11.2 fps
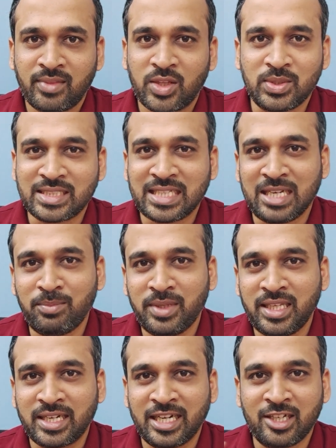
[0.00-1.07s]
So this can
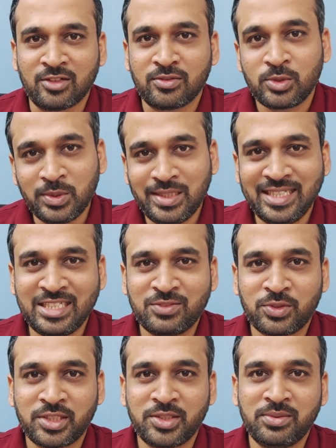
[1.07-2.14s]
be a kind of good deed
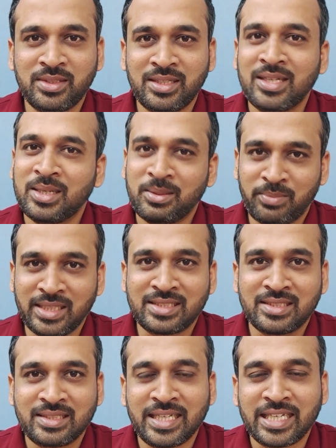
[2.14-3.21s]
for you.
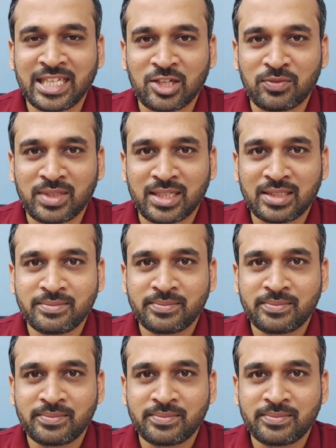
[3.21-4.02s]
Please take care of that.